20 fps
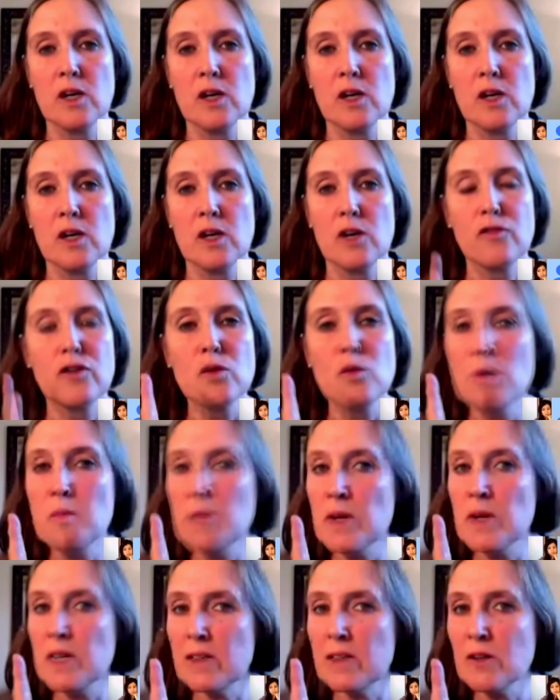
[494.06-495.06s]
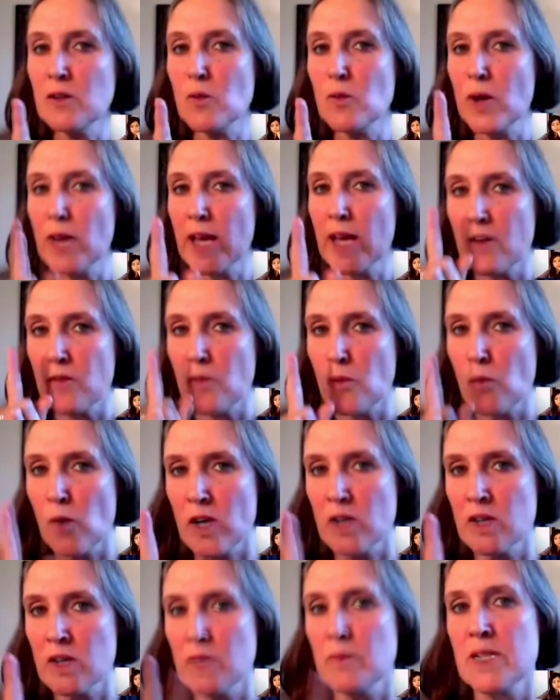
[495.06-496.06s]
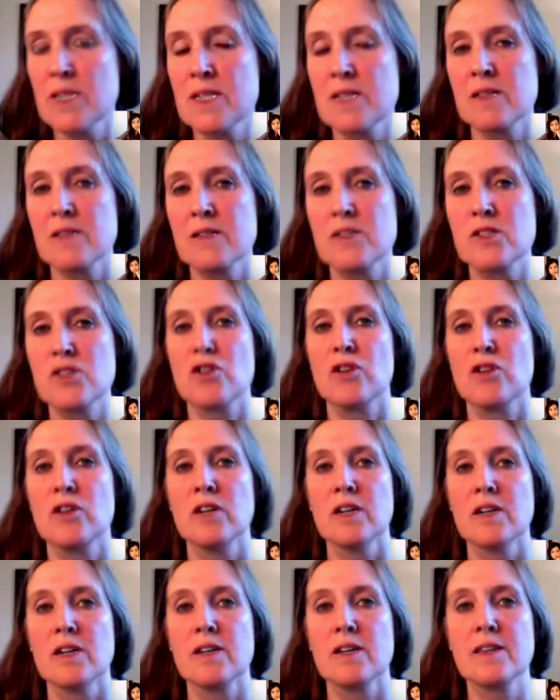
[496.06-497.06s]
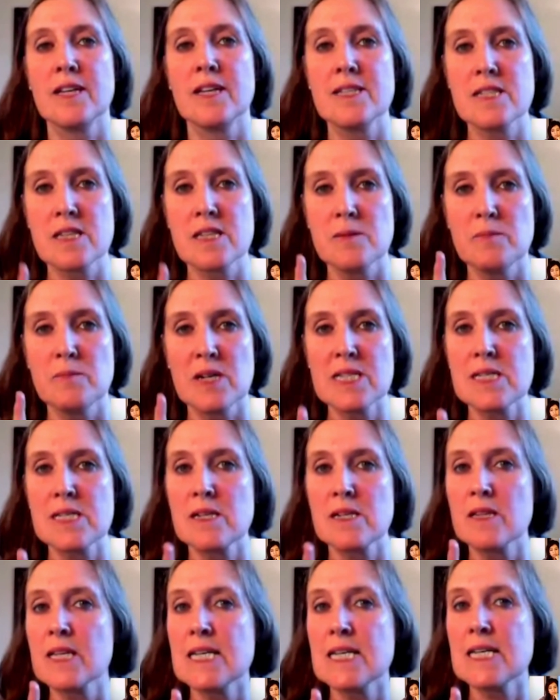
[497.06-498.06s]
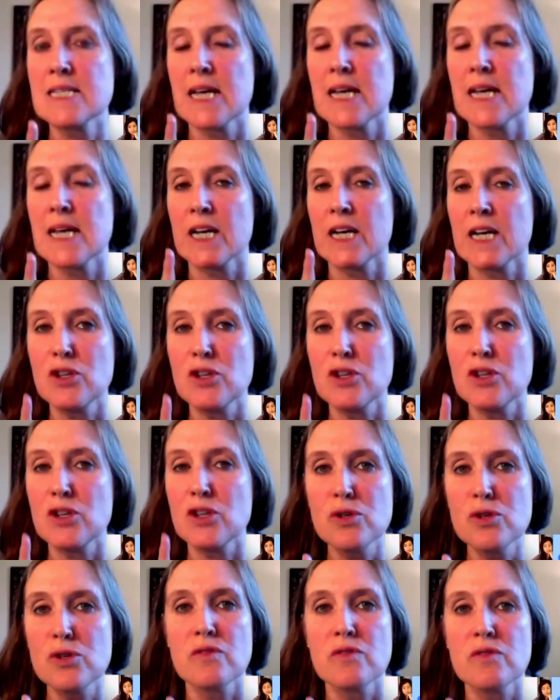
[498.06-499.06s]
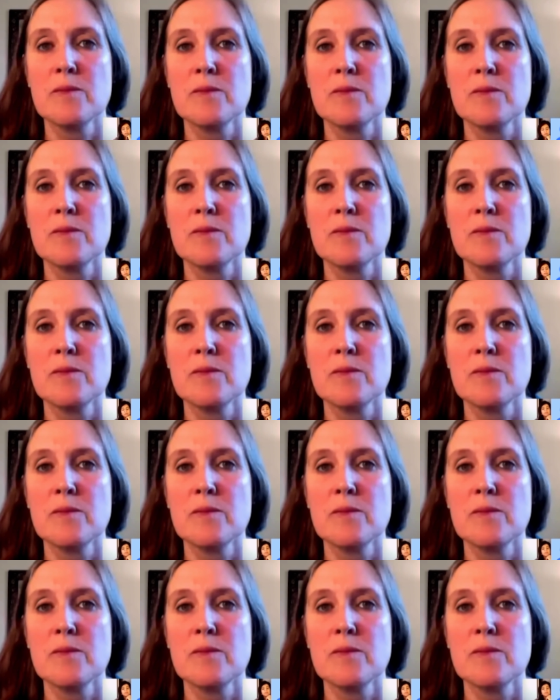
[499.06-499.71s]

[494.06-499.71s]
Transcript: For a woman, we have one muscle stronger. That's the muscle that is our uterine muscle.